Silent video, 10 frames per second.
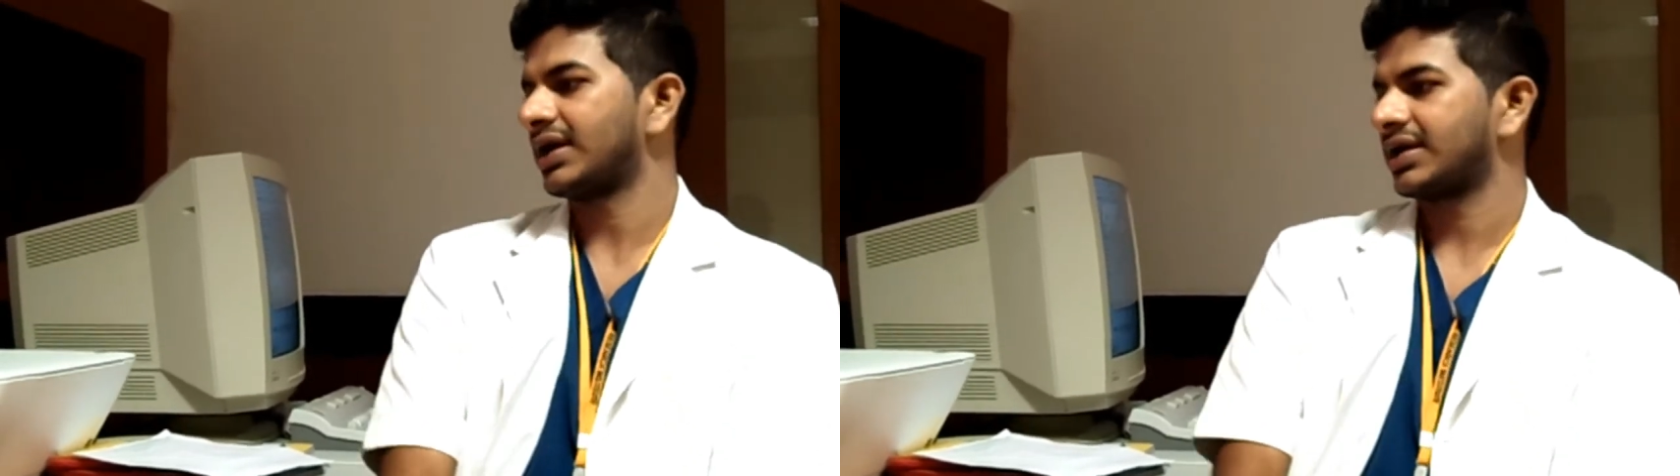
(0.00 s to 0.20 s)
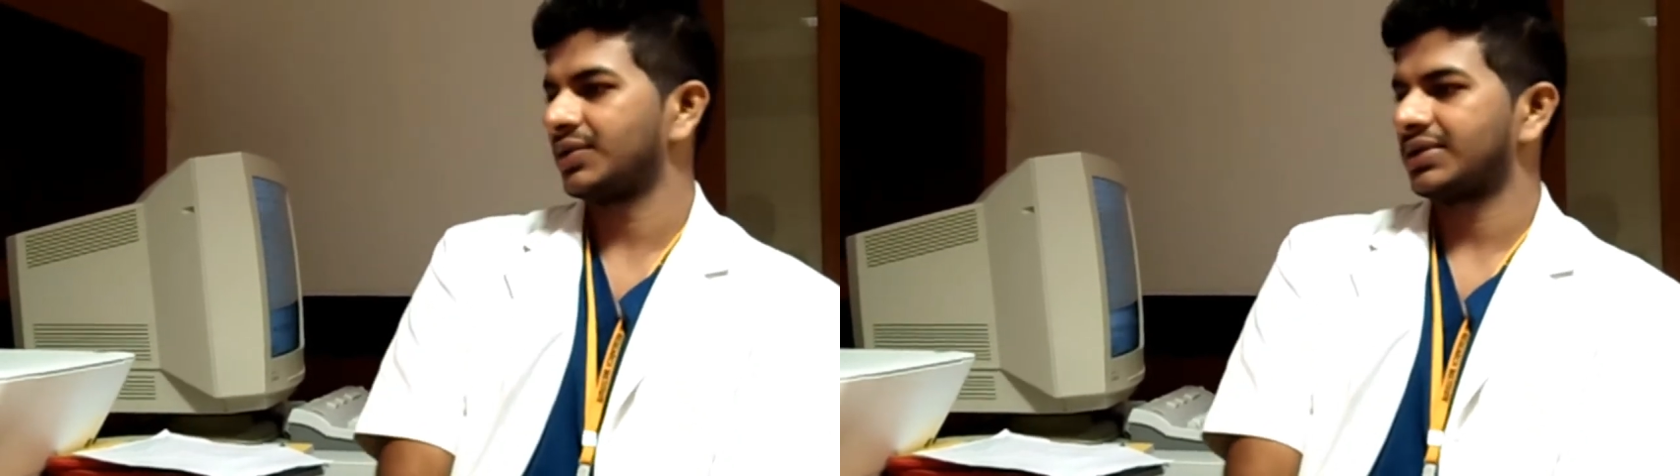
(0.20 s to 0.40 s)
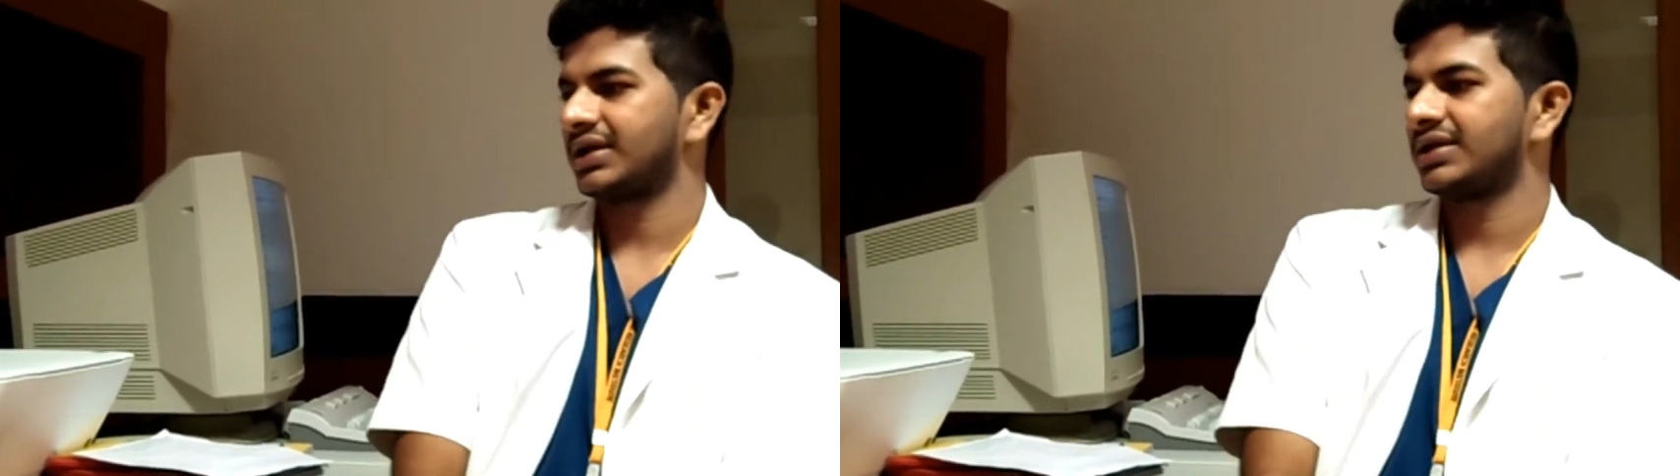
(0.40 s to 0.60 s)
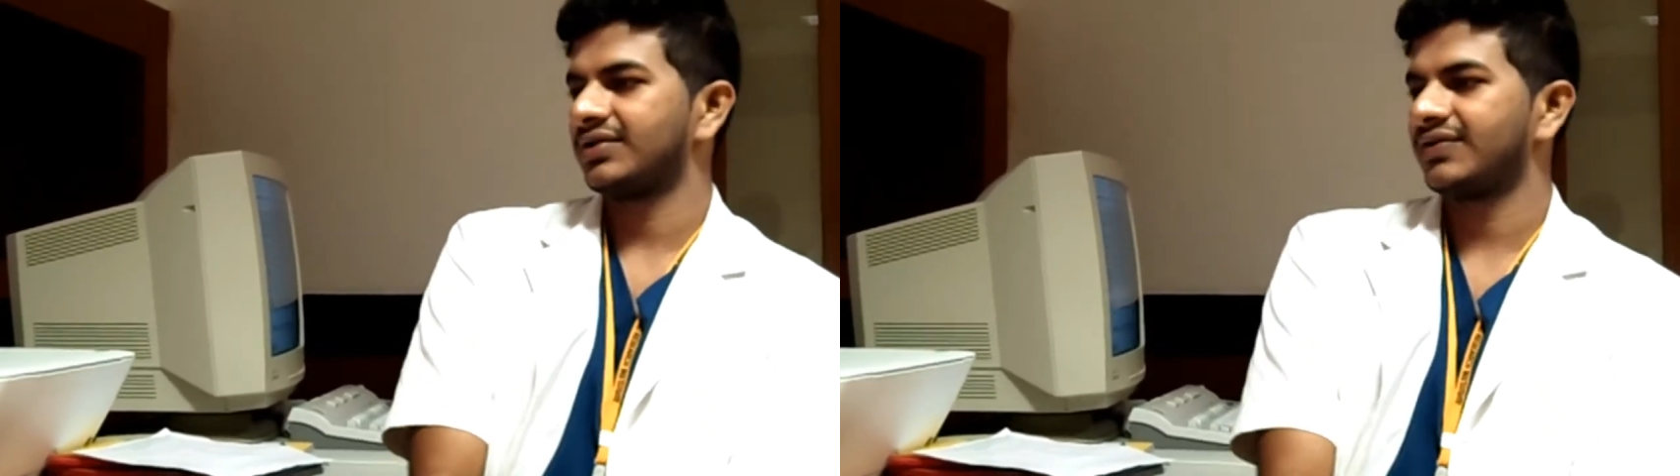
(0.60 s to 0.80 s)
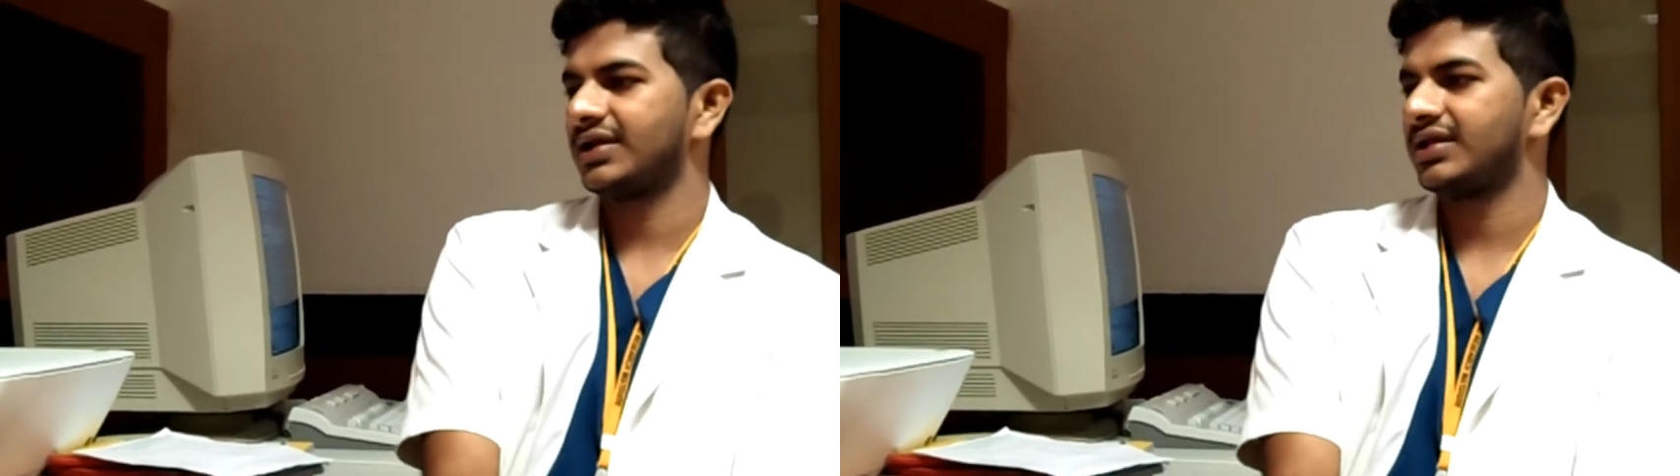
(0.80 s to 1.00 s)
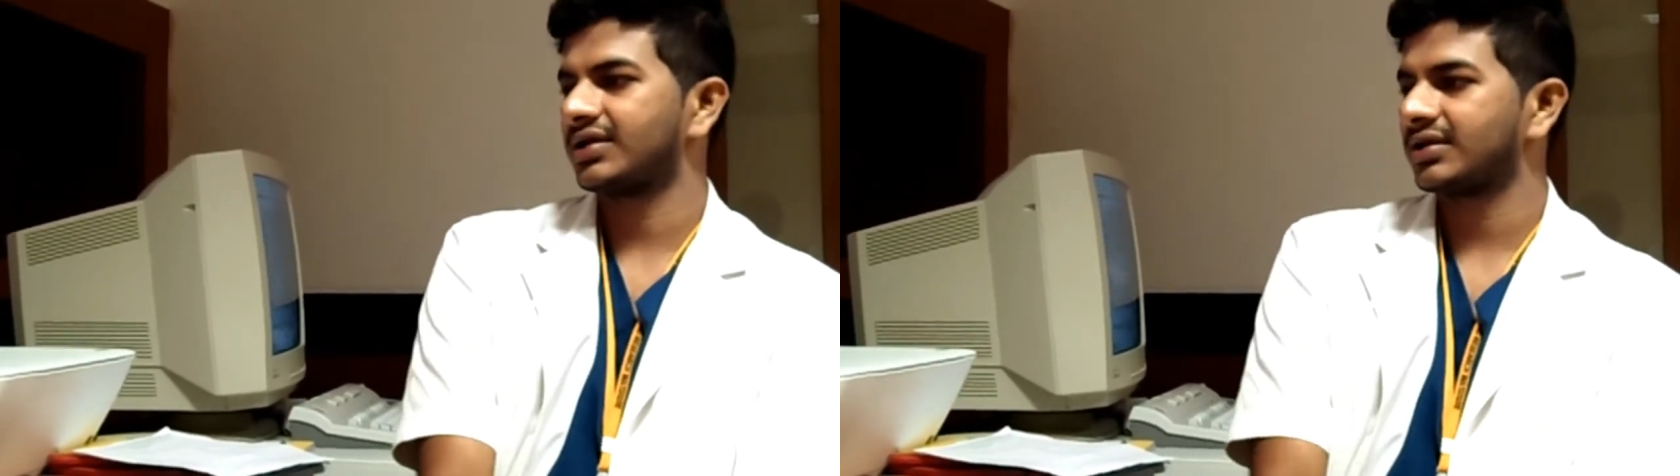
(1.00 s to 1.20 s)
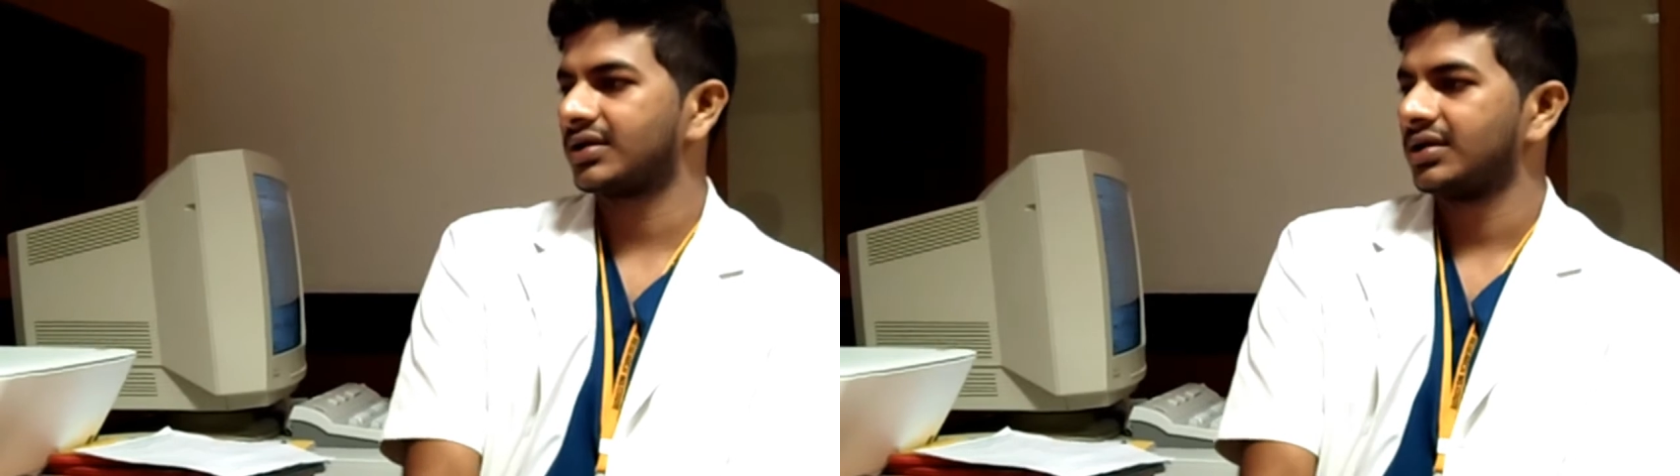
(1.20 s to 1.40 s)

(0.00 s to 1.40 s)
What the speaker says: acute renal failure.